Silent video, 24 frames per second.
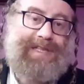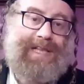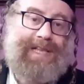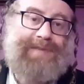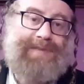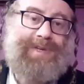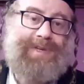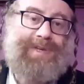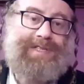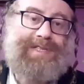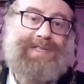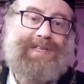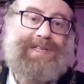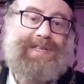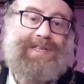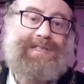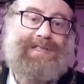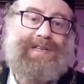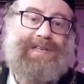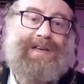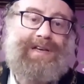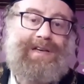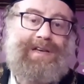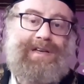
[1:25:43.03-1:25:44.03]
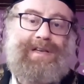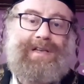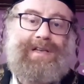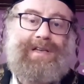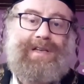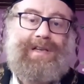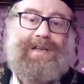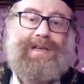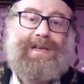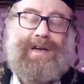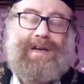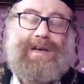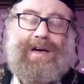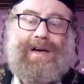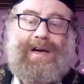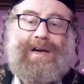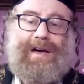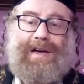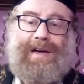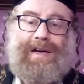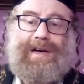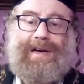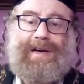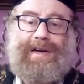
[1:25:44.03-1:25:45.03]
That was his uh,
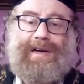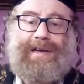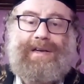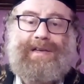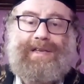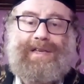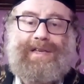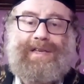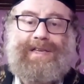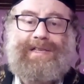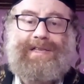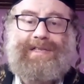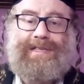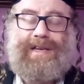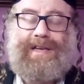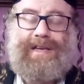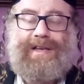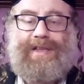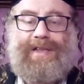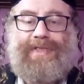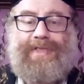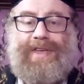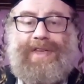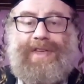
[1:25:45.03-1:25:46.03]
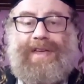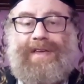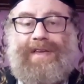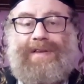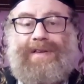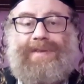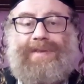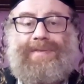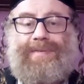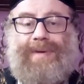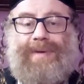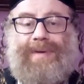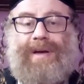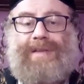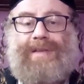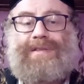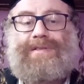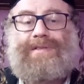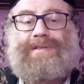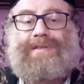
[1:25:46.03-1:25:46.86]
uh, his uh, thing, right?